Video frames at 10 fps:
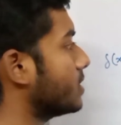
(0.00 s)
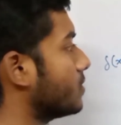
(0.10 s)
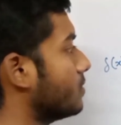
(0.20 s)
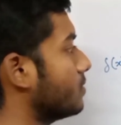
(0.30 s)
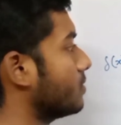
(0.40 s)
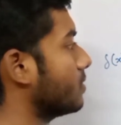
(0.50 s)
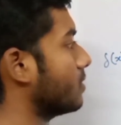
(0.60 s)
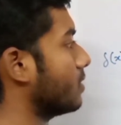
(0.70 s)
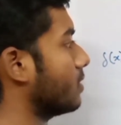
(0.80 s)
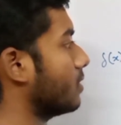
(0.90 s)
into
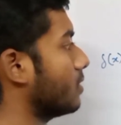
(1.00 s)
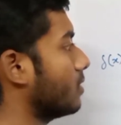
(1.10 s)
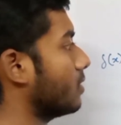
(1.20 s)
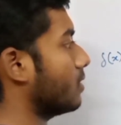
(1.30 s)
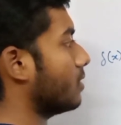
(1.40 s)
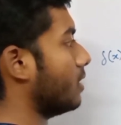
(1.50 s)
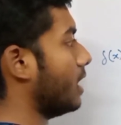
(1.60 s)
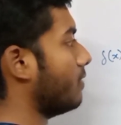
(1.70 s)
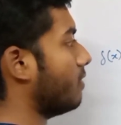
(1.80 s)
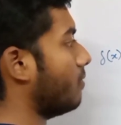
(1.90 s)

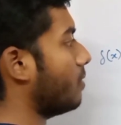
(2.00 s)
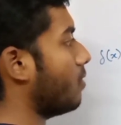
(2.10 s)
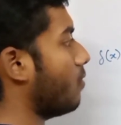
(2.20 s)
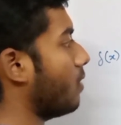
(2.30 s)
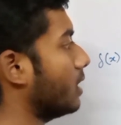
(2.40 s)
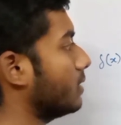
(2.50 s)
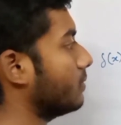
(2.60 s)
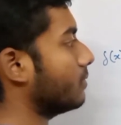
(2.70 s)
f of 1.